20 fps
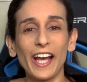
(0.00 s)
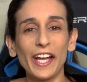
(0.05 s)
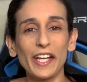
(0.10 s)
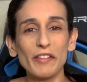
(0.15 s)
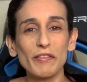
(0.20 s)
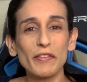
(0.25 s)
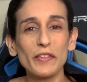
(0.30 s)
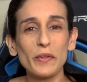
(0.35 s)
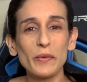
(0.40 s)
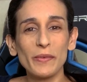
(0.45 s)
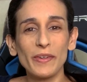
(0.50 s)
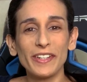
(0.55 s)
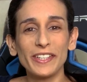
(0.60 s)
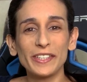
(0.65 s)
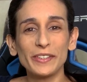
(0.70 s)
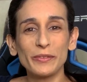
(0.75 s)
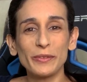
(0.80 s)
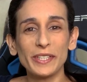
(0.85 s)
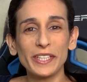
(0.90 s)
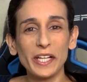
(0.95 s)
Hi
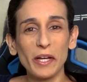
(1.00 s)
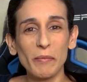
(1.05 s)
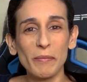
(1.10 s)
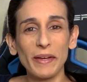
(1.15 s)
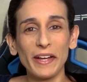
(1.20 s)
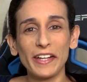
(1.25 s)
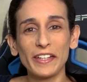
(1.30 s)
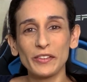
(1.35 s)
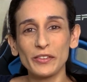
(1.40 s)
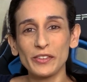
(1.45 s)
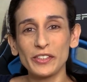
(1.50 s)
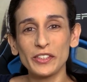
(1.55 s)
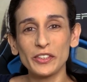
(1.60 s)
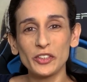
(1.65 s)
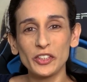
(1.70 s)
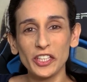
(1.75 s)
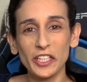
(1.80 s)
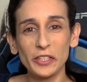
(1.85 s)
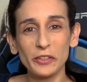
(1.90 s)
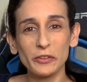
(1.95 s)
everyone, welcome back to the
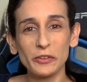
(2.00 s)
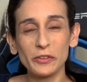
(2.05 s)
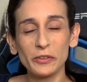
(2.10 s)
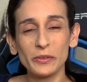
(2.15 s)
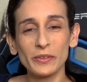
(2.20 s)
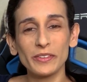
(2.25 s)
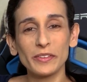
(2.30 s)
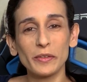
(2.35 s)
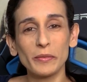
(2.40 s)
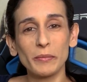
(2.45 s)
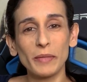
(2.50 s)
channel.